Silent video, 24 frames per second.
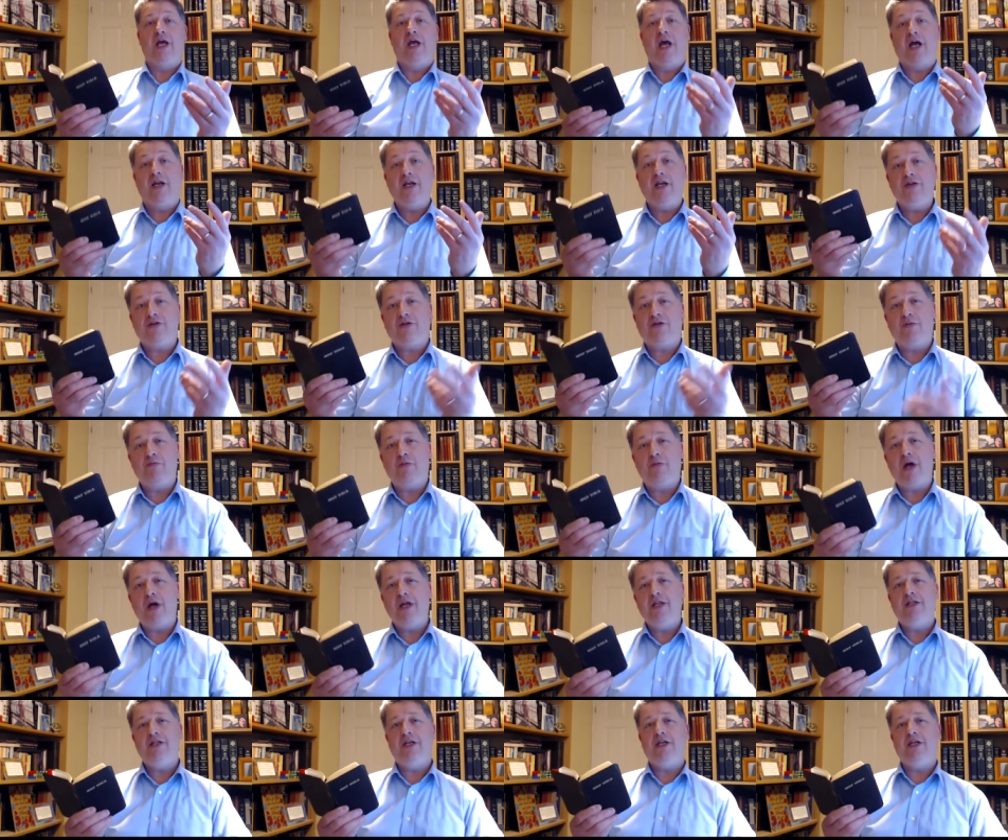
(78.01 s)
and he's
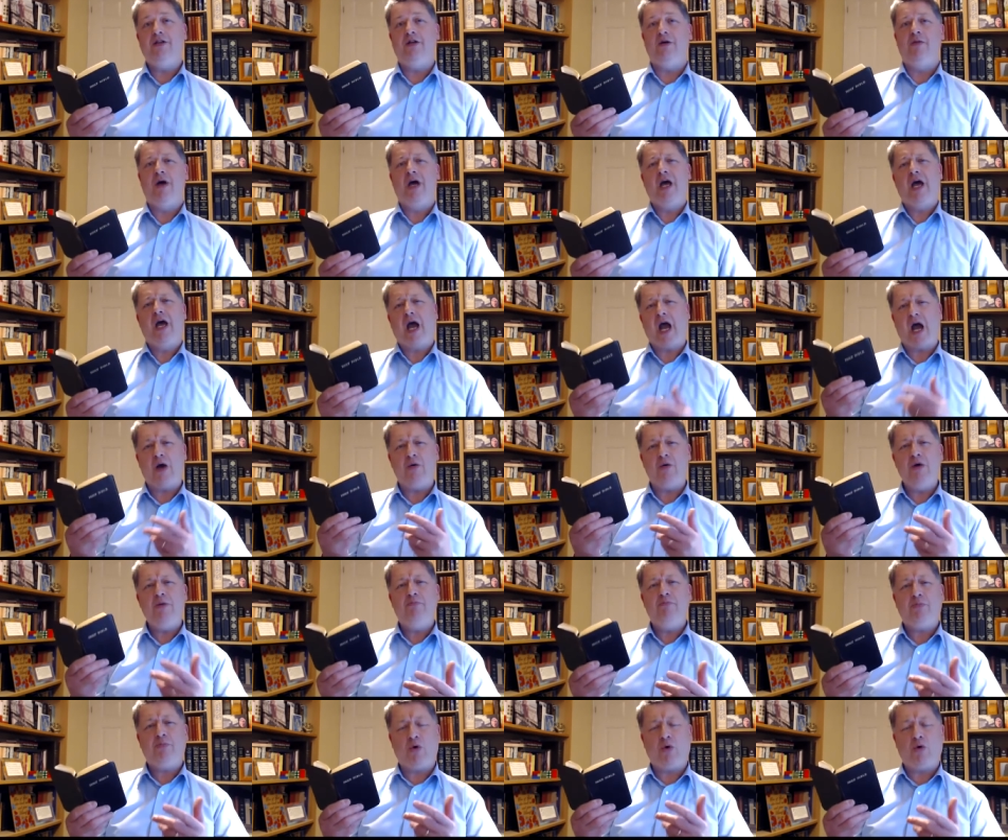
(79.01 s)
reminding them how
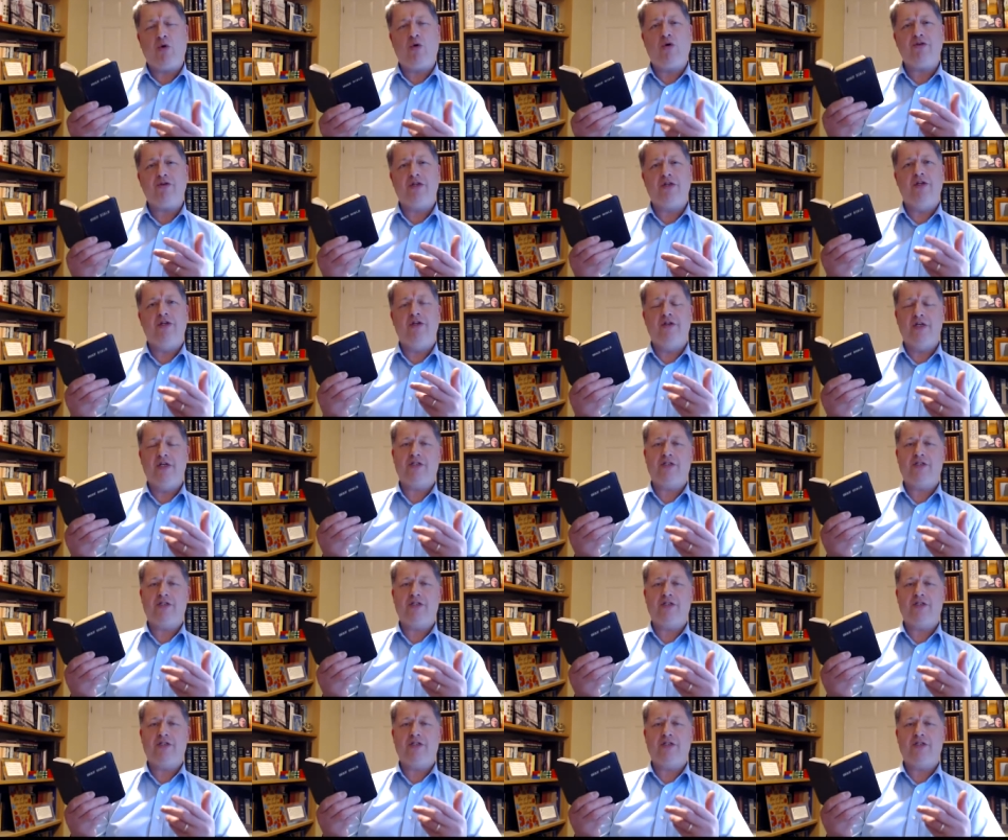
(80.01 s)
important